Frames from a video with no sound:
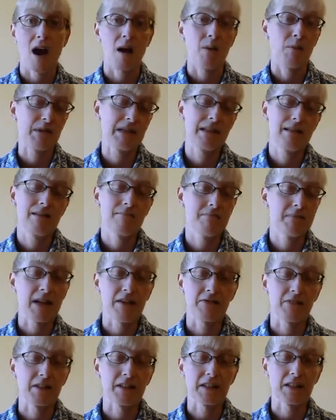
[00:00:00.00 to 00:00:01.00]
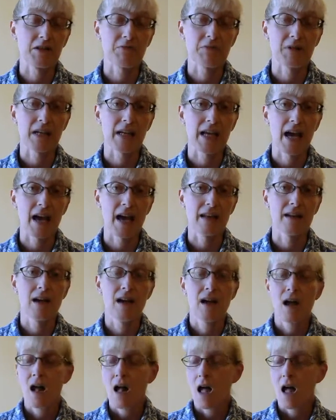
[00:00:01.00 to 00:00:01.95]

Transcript: I would definitely do it again.